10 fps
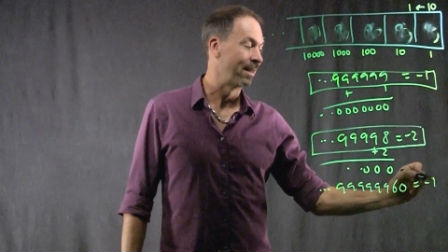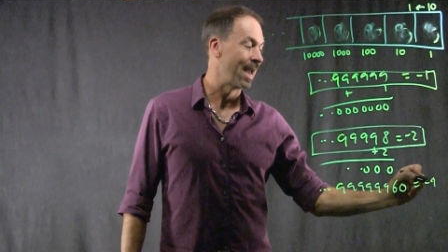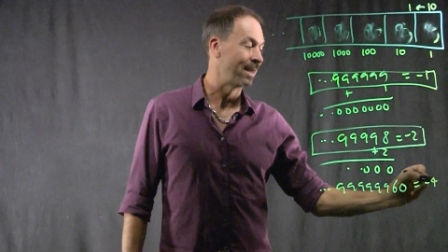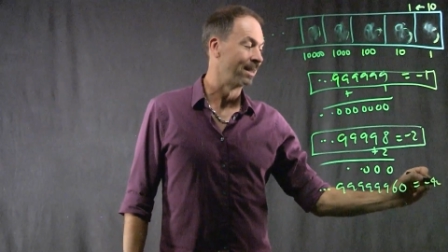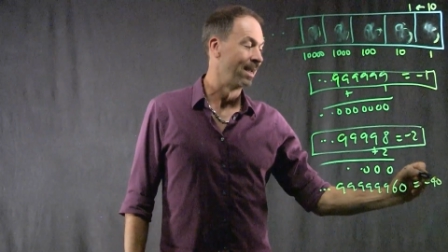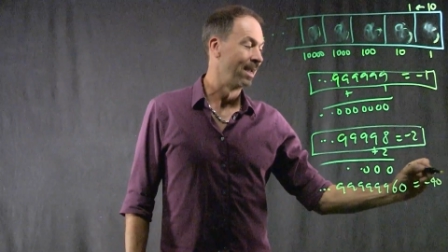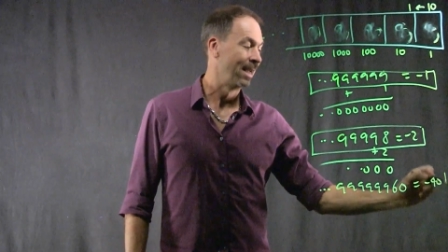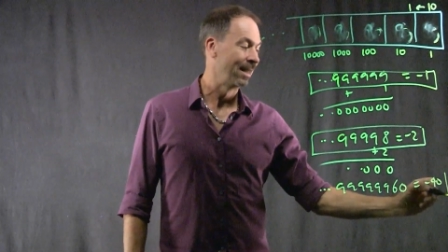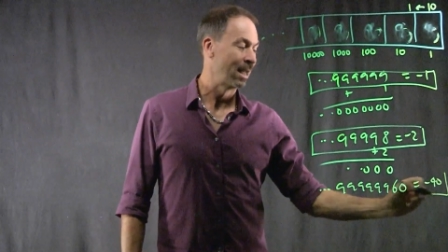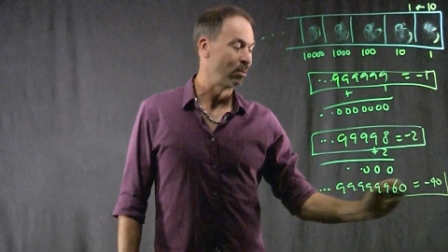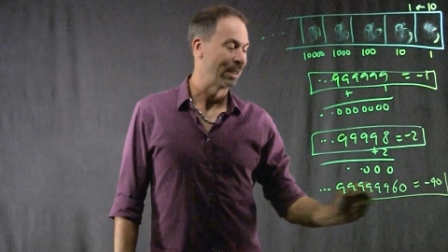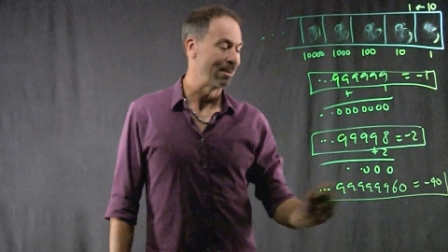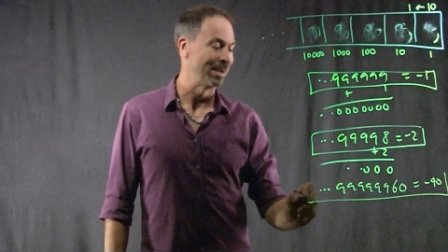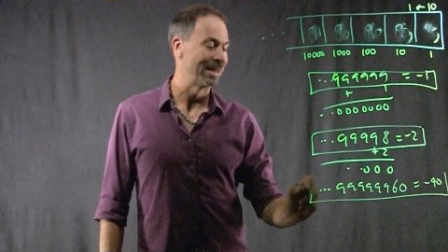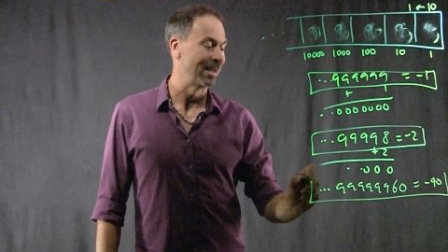that, that will get
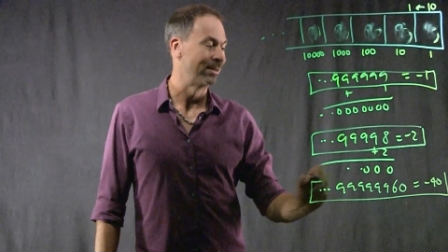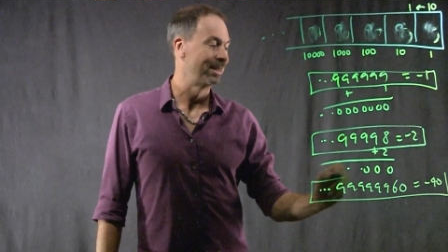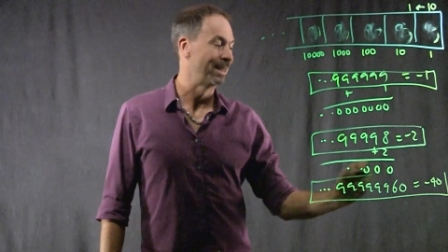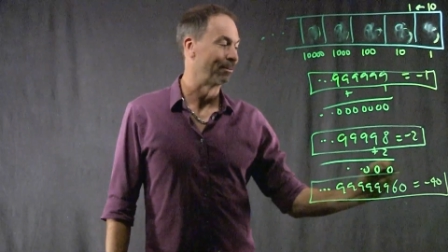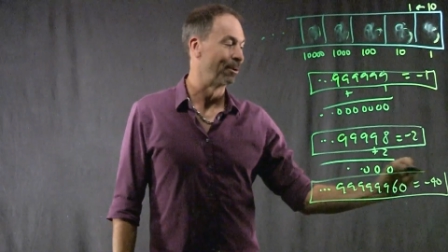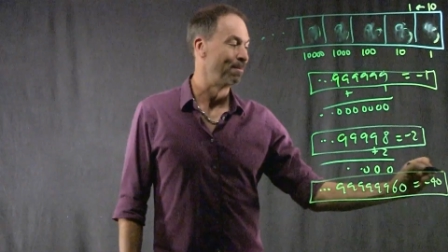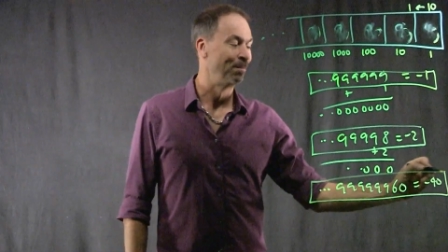me down to 0.